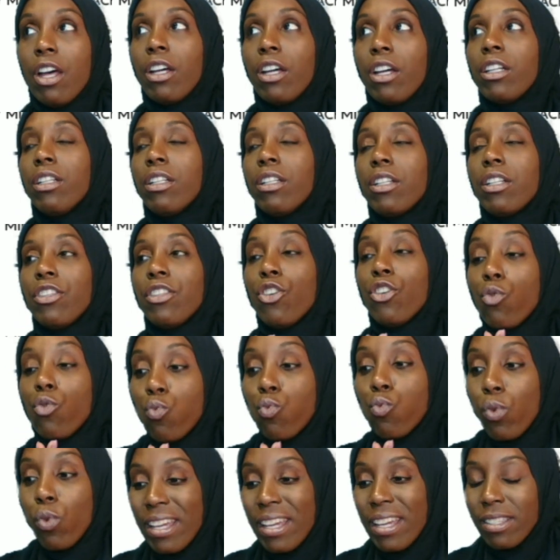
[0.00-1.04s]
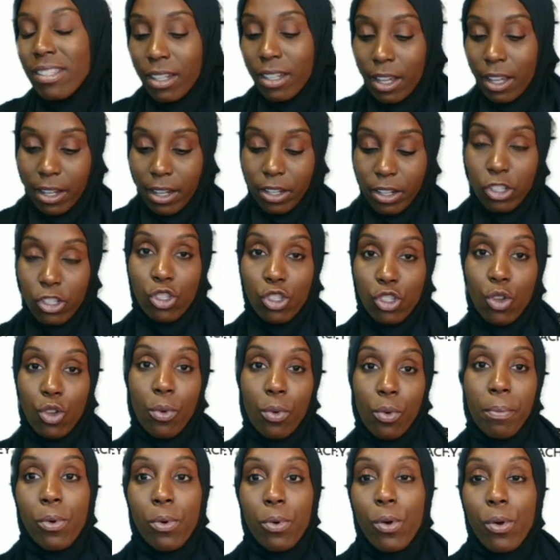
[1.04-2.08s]
The reason that it is so
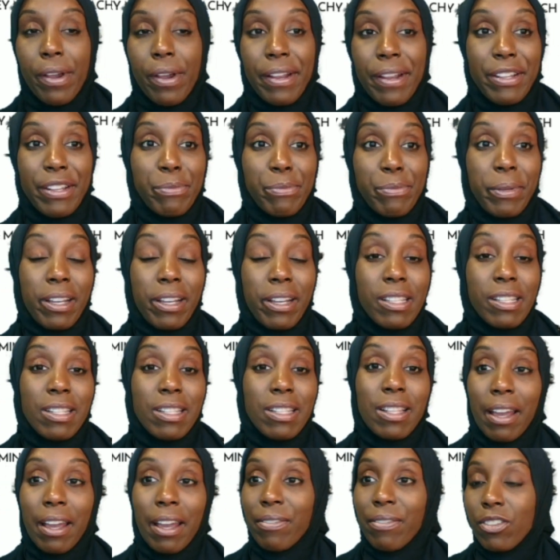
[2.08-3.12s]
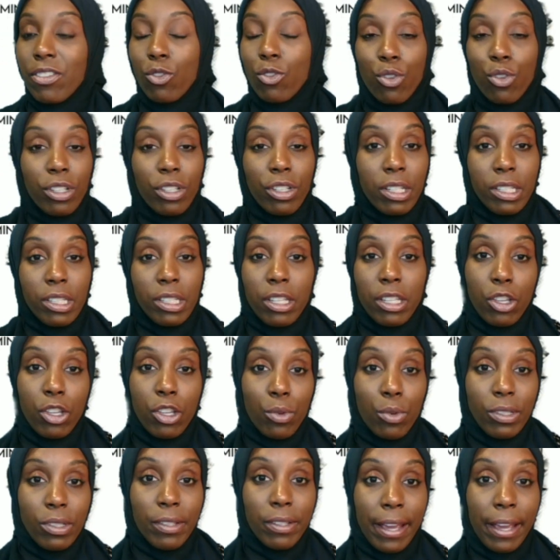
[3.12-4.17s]
important is because life is going to continuously
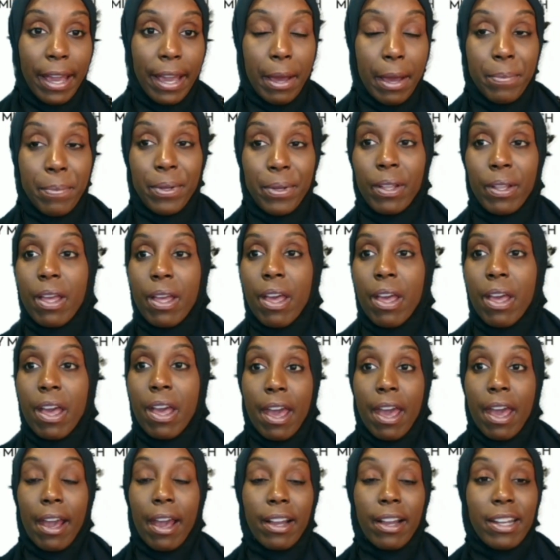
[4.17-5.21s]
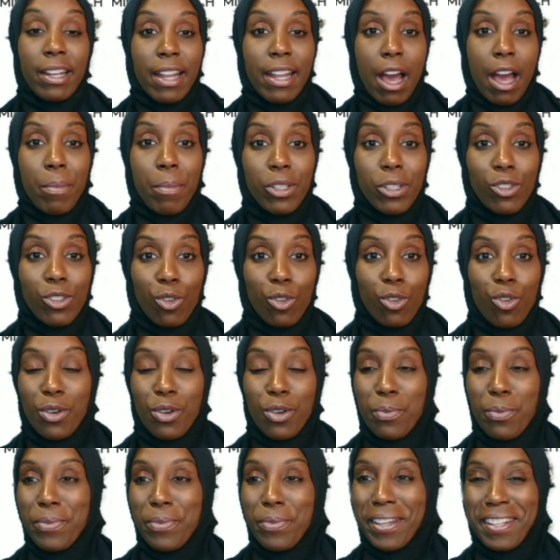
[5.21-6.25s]
happen. Economics are going to be
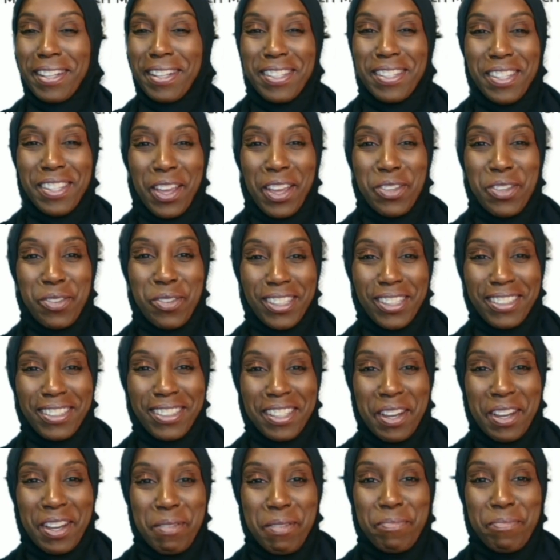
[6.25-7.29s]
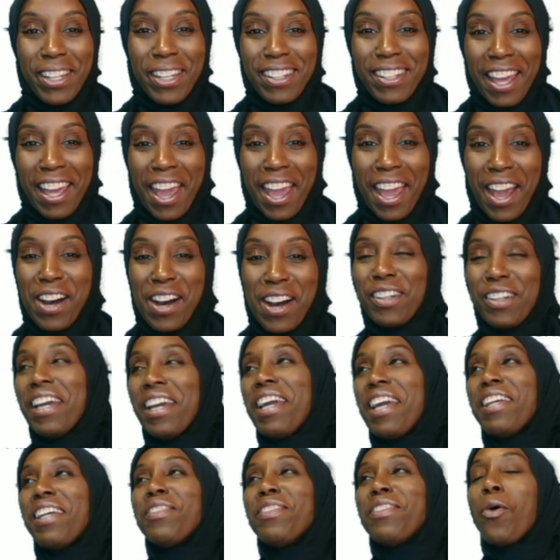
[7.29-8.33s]
continuously up into hell. And
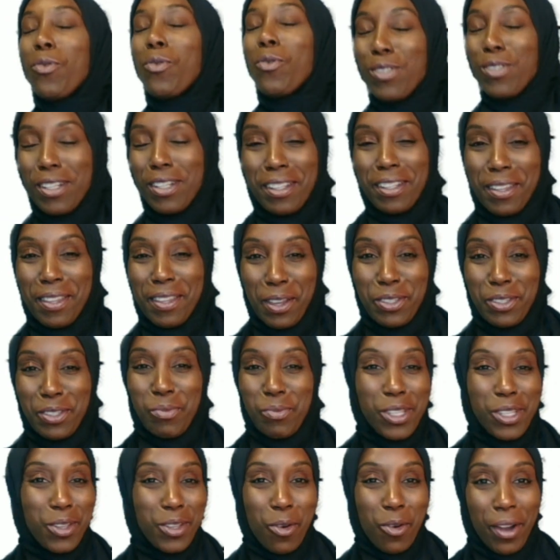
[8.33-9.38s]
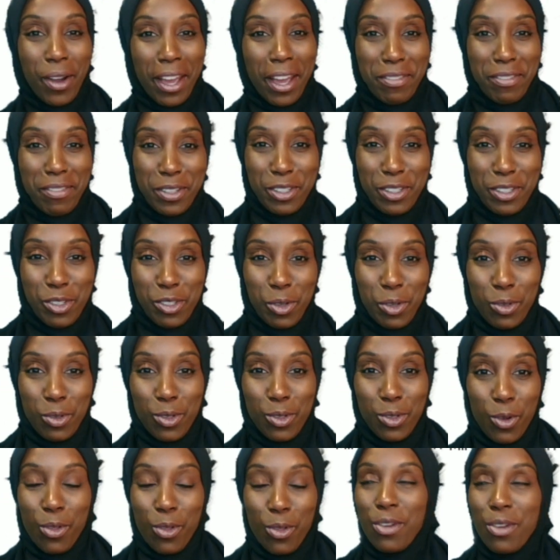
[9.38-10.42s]
those are the things we don't have control
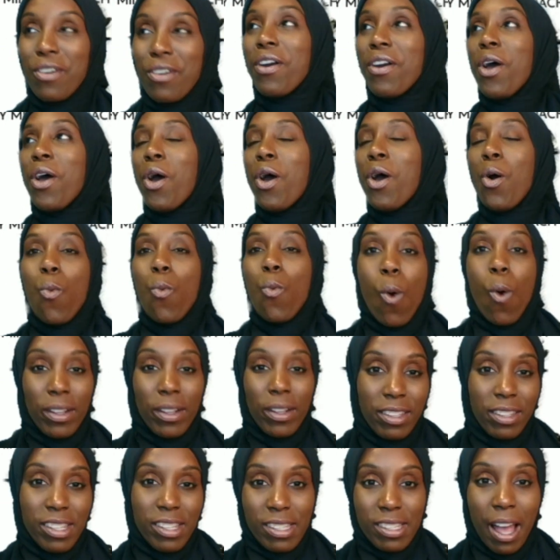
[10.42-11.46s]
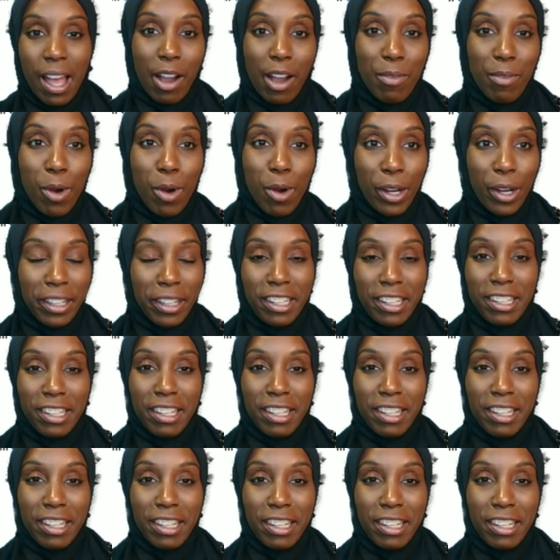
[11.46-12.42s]
over. What the stock market does,